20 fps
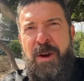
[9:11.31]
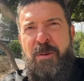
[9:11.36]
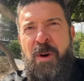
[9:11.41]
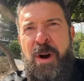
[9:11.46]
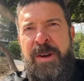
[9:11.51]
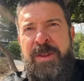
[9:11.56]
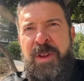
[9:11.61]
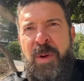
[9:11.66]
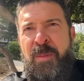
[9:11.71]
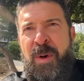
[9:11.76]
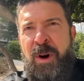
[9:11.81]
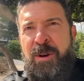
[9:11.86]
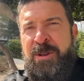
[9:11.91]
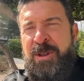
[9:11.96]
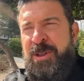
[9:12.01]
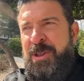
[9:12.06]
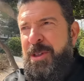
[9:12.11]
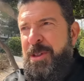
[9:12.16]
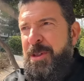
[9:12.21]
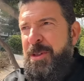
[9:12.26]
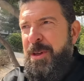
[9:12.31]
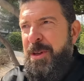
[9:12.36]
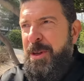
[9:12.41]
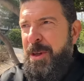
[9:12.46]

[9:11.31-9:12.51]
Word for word: weren't the most